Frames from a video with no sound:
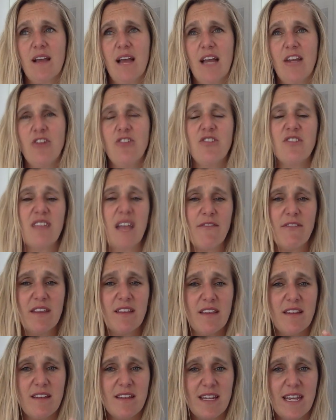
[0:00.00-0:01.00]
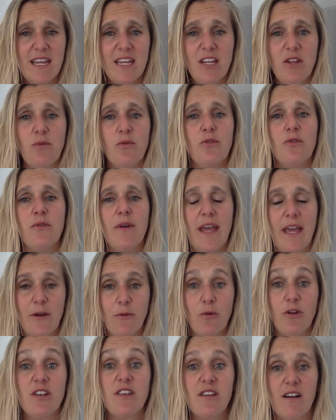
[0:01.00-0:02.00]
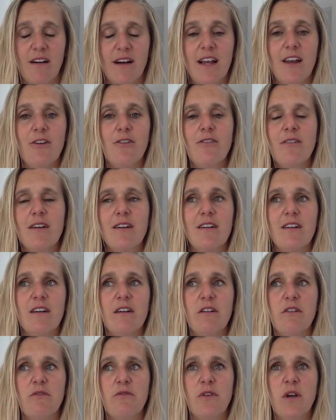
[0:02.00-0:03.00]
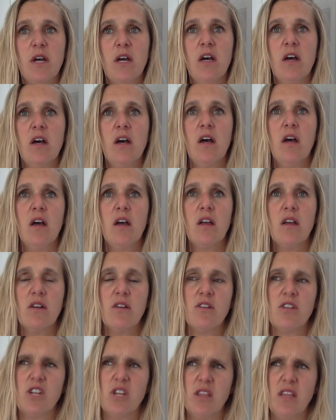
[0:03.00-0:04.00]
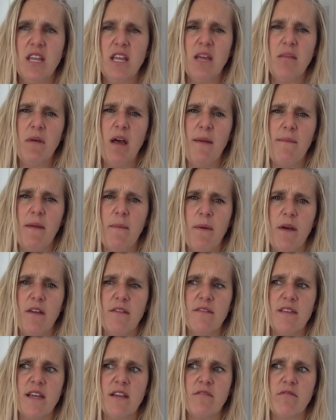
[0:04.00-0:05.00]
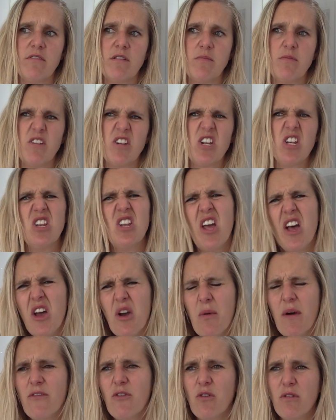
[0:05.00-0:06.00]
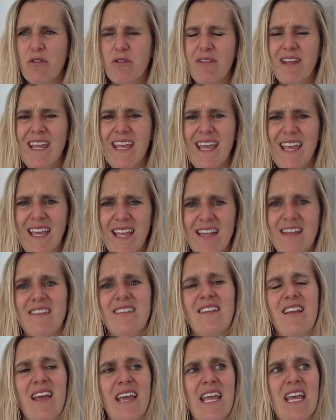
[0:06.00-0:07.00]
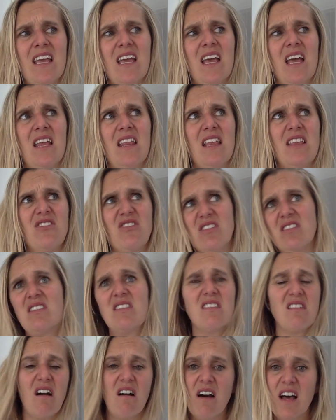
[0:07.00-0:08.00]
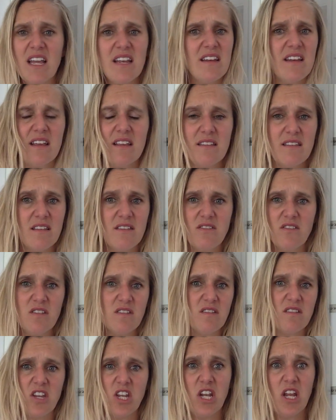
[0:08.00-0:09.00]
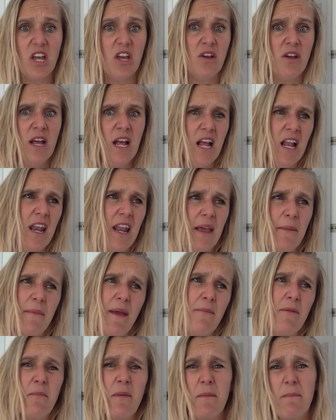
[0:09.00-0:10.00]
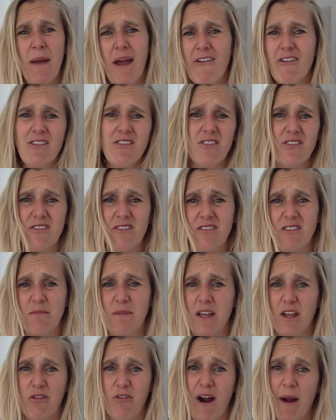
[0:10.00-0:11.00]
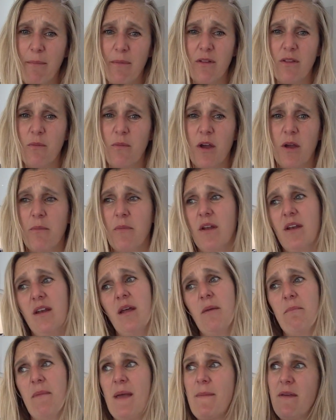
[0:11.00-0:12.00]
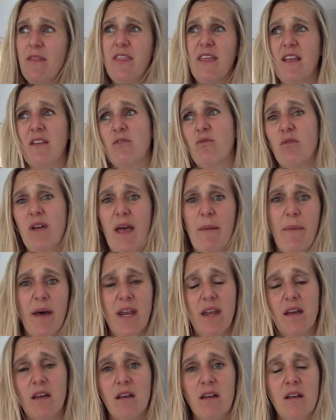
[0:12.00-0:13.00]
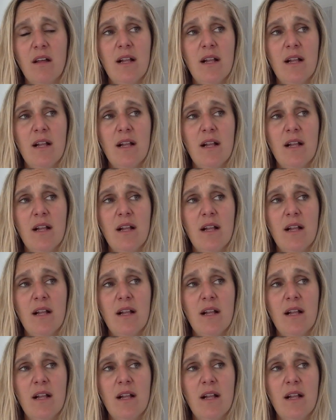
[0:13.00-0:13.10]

And you just have this continual inward dialogue of, God, do you think it might be postnatal depression? No, I've got 3 kids. Like, it's just tiredness. It's just, like maybe my marriage is just a bit crap at the moment. Maybe things will get better.